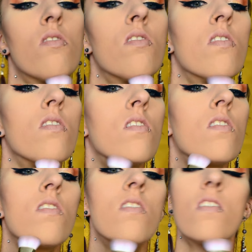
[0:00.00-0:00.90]

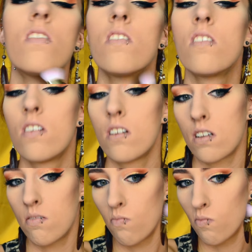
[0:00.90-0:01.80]

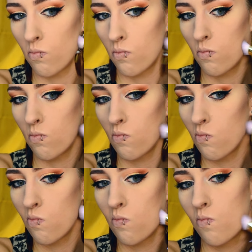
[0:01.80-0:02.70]

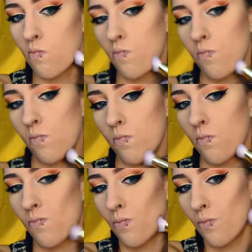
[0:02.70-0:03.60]

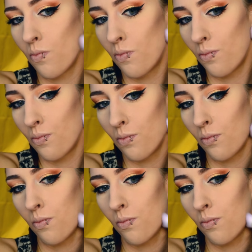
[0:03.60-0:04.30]
No one is speaking in this clip.